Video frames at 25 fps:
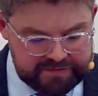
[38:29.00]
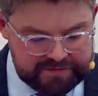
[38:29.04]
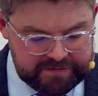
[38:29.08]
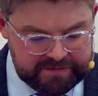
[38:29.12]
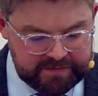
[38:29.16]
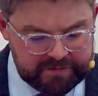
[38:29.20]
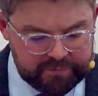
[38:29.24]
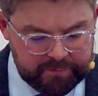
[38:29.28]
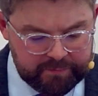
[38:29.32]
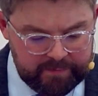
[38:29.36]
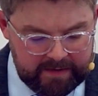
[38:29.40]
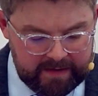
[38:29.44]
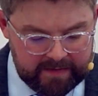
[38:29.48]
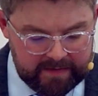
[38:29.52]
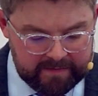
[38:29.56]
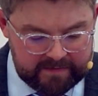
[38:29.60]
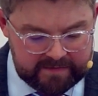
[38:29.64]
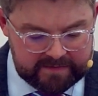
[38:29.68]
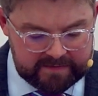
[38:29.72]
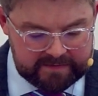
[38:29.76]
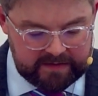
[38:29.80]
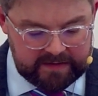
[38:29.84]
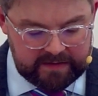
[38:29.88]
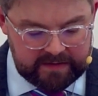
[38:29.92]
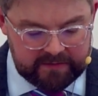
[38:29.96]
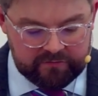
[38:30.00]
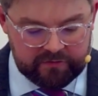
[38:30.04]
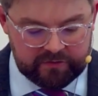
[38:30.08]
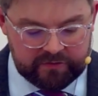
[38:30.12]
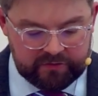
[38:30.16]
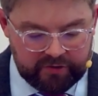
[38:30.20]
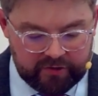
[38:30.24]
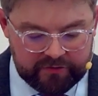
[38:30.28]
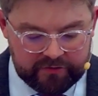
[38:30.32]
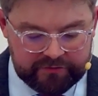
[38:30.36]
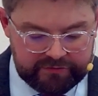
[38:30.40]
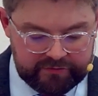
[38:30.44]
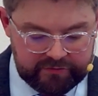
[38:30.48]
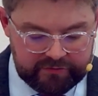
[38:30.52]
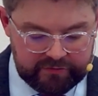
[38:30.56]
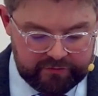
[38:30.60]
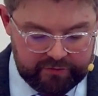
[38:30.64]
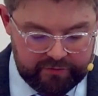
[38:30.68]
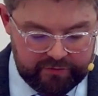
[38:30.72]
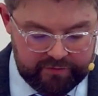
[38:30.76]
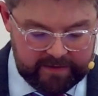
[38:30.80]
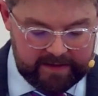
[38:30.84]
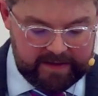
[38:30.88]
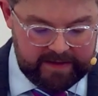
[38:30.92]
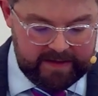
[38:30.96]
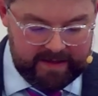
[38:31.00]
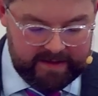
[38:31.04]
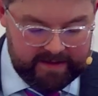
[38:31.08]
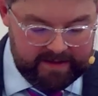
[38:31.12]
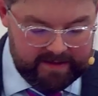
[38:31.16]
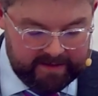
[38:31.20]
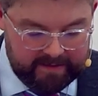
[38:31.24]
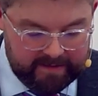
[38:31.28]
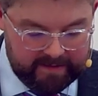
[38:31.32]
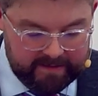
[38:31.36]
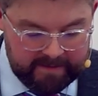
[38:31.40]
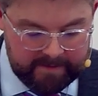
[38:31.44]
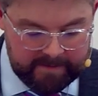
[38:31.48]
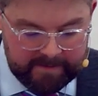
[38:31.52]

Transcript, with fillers: 6, we get this introduction to the king